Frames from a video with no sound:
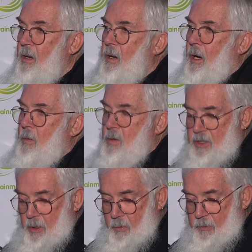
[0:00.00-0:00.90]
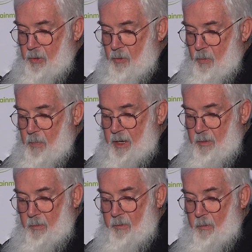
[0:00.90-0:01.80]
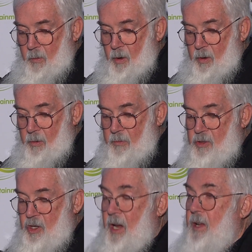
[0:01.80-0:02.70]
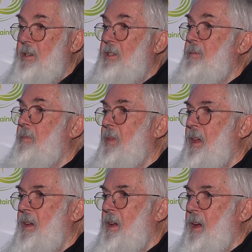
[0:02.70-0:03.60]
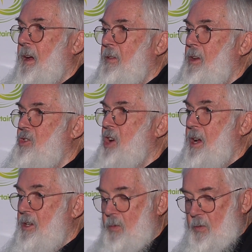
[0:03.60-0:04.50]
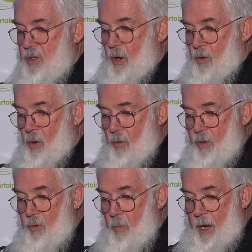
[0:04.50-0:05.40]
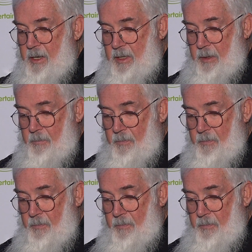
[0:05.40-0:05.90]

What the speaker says: I resolved to do better if ever I got the chance, and that chance was not long in the waiting.